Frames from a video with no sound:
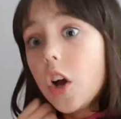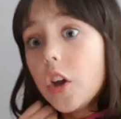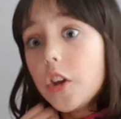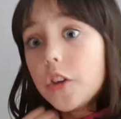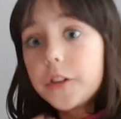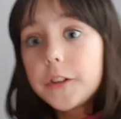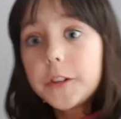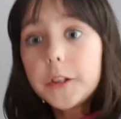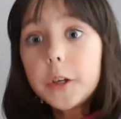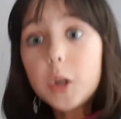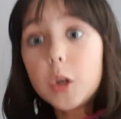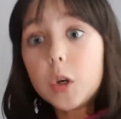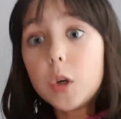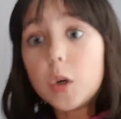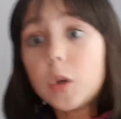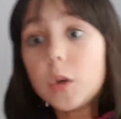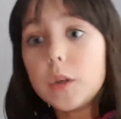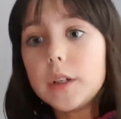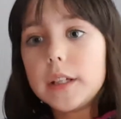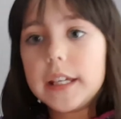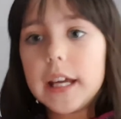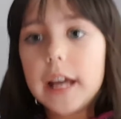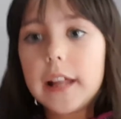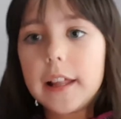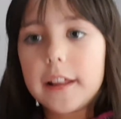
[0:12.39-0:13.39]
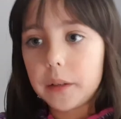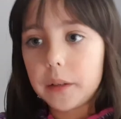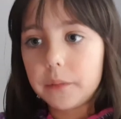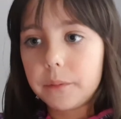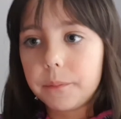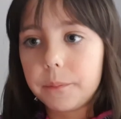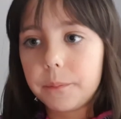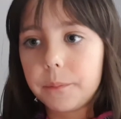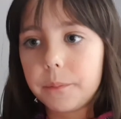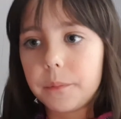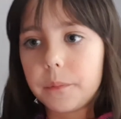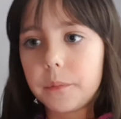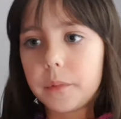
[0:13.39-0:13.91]
So yeah,
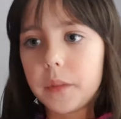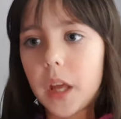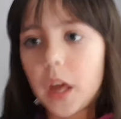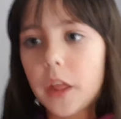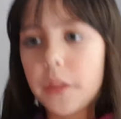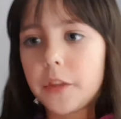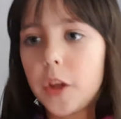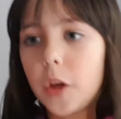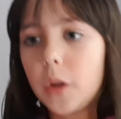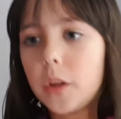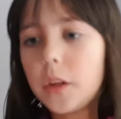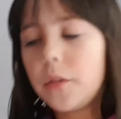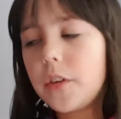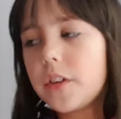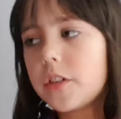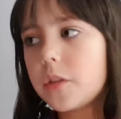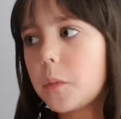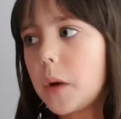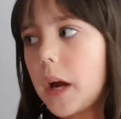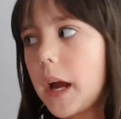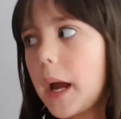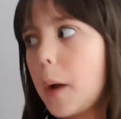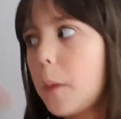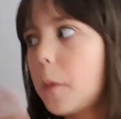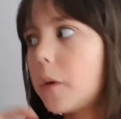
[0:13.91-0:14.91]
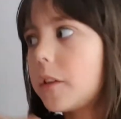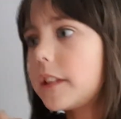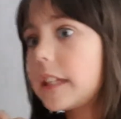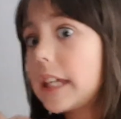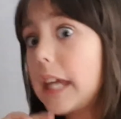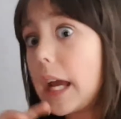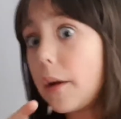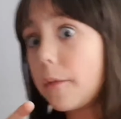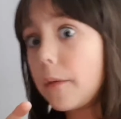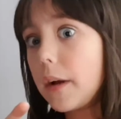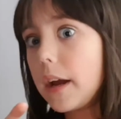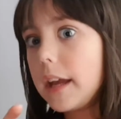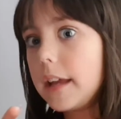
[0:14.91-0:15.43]
get right into it. The only reason why I want to
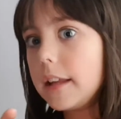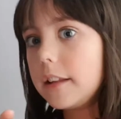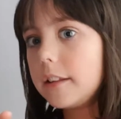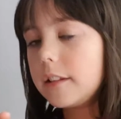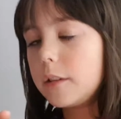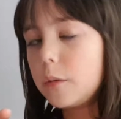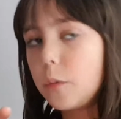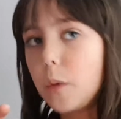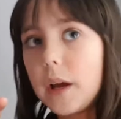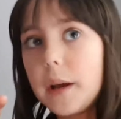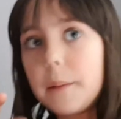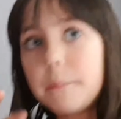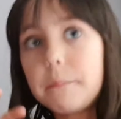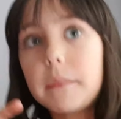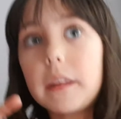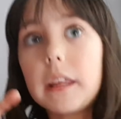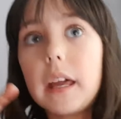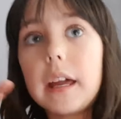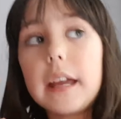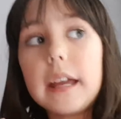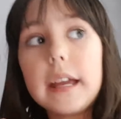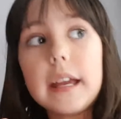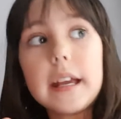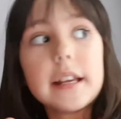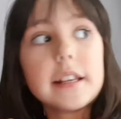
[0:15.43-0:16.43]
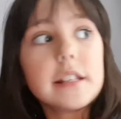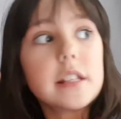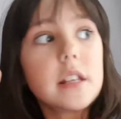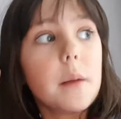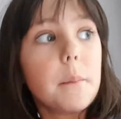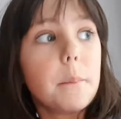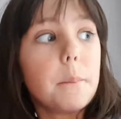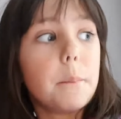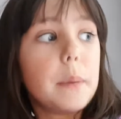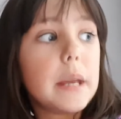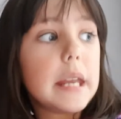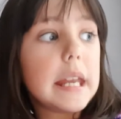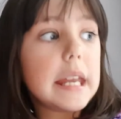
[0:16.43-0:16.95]
get right into it is
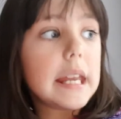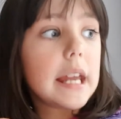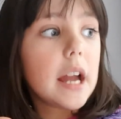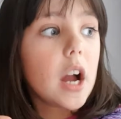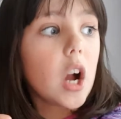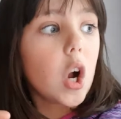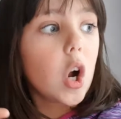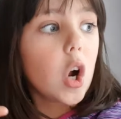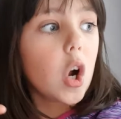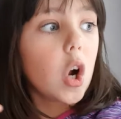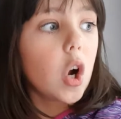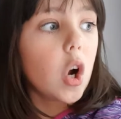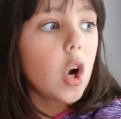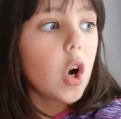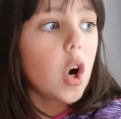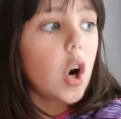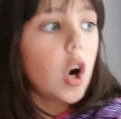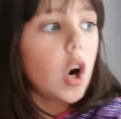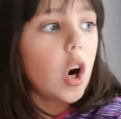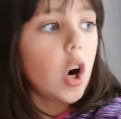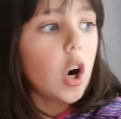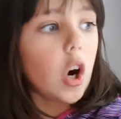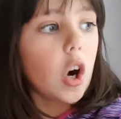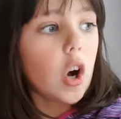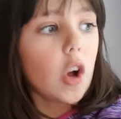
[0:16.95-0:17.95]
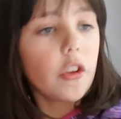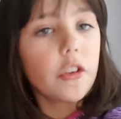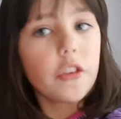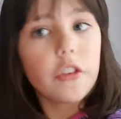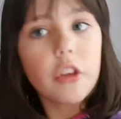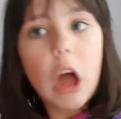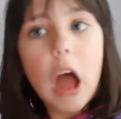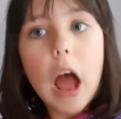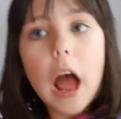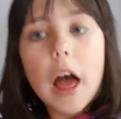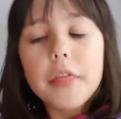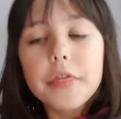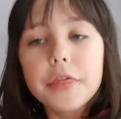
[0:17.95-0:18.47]
because
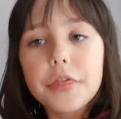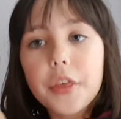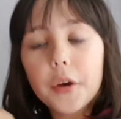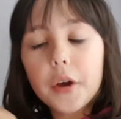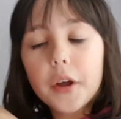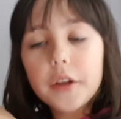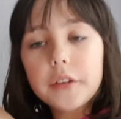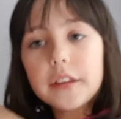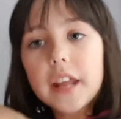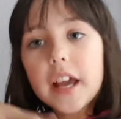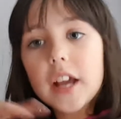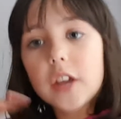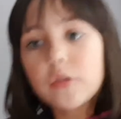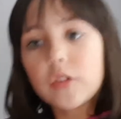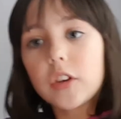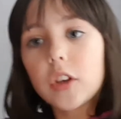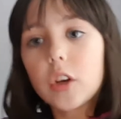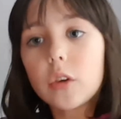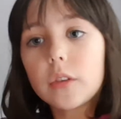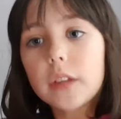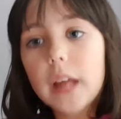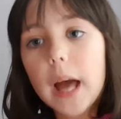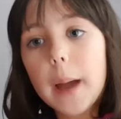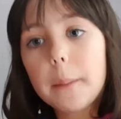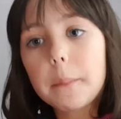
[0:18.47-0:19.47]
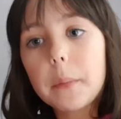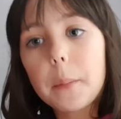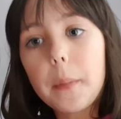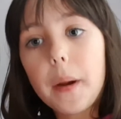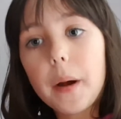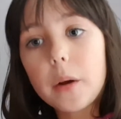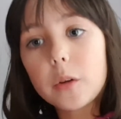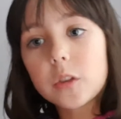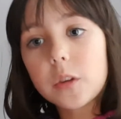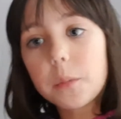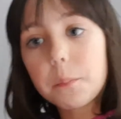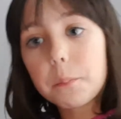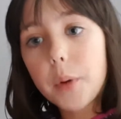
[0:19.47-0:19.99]
the next video that I'm
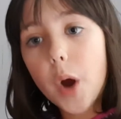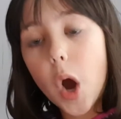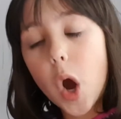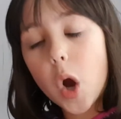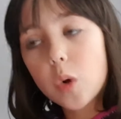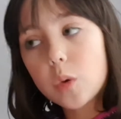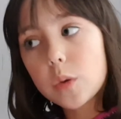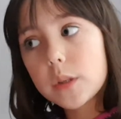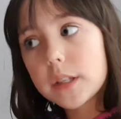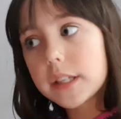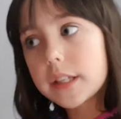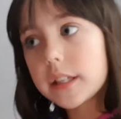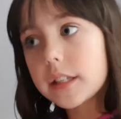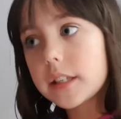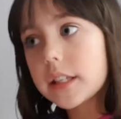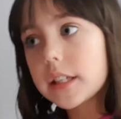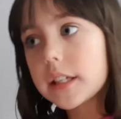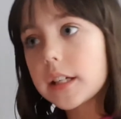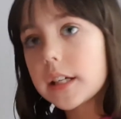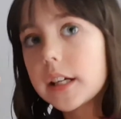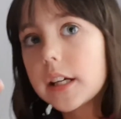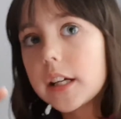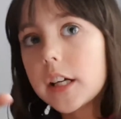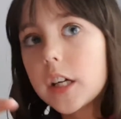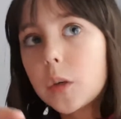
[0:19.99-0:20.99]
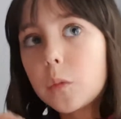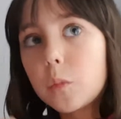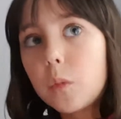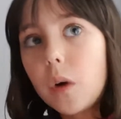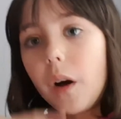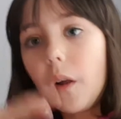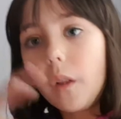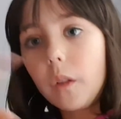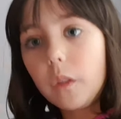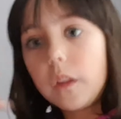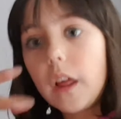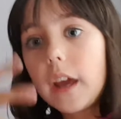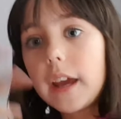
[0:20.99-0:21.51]
about to post,
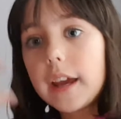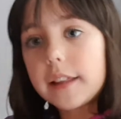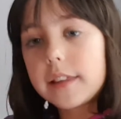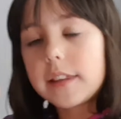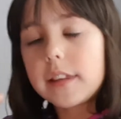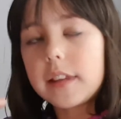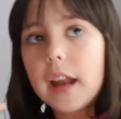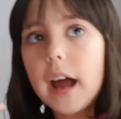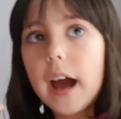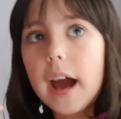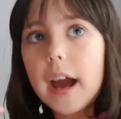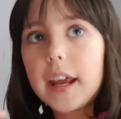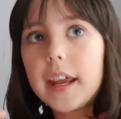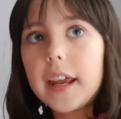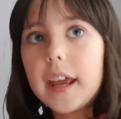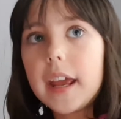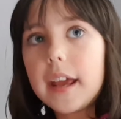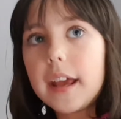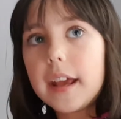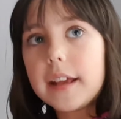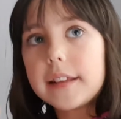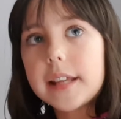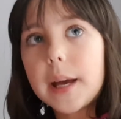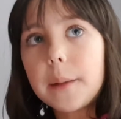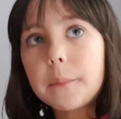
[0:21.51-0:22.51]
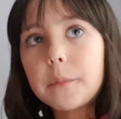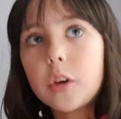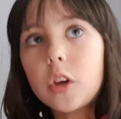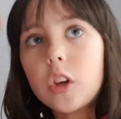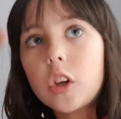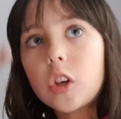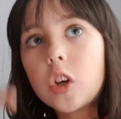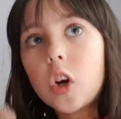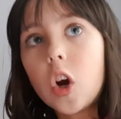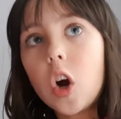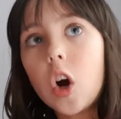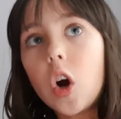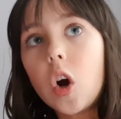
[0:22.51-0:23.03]
well later tonight, is I'm going
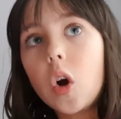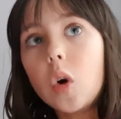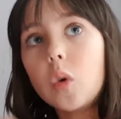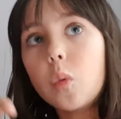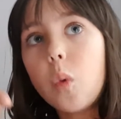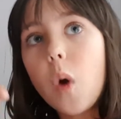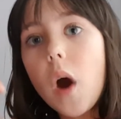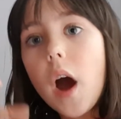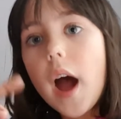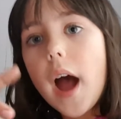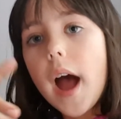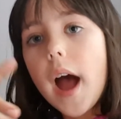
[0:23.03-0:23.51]
to go